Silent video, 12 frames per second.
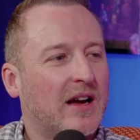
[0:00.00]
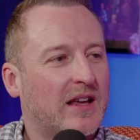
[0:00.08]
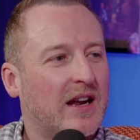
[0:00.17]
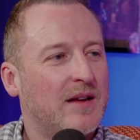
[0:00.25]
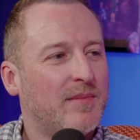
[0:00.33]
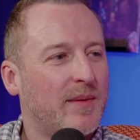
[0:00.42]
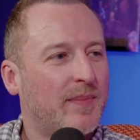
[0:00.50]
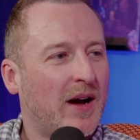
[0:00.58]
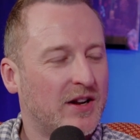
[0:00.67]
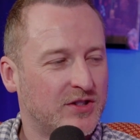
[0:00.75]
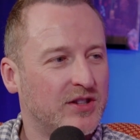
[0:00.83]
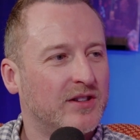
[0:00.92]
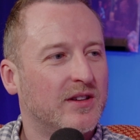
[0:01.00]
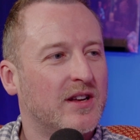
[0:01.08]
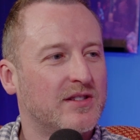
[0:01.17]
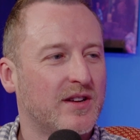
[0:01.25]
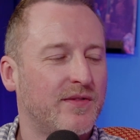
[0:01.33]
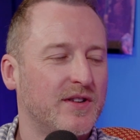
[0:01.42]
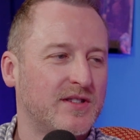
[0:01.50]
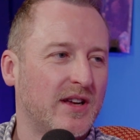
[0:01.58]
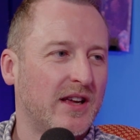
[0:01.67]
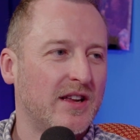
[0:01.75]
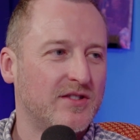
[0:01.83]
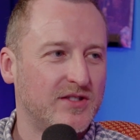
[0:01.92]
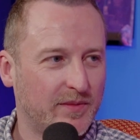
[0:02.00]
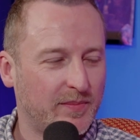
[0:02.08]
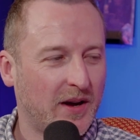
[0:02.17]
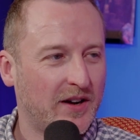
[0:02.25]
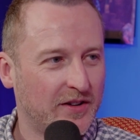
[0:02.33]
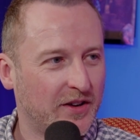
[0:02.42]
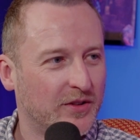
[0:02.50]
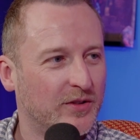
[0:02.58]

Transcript: A crimey passion is if it's against your partner,